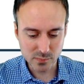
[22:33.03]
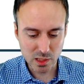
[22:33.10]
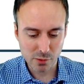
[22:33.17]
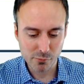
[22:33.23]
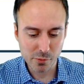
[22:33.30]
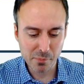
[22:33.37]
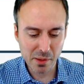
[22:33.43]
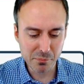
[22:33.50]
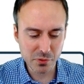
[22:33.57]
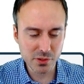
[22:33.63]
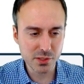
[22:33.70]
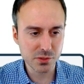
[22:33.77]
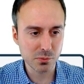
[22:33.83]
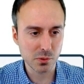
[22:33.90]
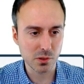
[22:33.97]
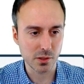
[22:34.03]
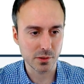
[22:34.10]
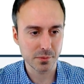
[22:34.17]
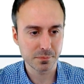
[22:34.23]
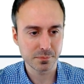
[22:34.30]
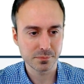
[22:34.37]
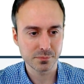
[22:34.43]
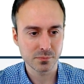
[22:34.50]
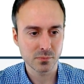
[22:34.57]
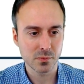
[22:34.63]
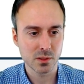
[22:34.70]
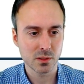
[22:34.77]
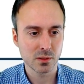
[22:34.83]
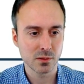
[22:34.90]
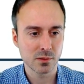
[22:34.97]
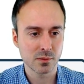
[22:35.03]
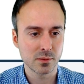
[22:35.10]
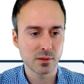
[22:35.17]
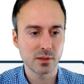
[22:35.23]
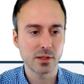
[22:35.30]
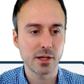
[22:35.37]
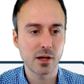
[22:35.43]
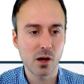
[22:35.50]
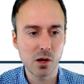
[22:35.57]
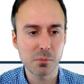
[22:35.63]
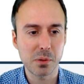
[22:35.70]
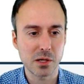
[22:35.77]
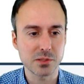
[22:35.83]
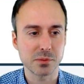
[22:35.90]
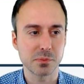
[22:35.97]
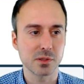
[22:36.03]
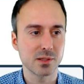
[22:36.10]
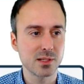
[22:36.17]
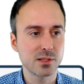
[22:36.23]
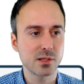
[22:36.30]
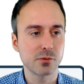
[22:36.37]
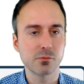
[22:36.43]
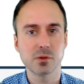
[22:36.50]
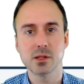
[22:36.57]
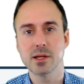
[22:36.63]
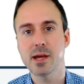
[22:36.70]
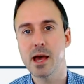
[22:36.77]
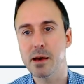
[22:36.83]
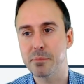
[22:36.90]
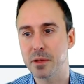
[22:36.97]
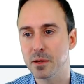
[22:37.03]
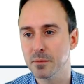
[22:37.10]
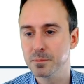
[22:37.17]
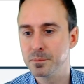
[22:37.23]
Remember this word. They are possible. These can really happen.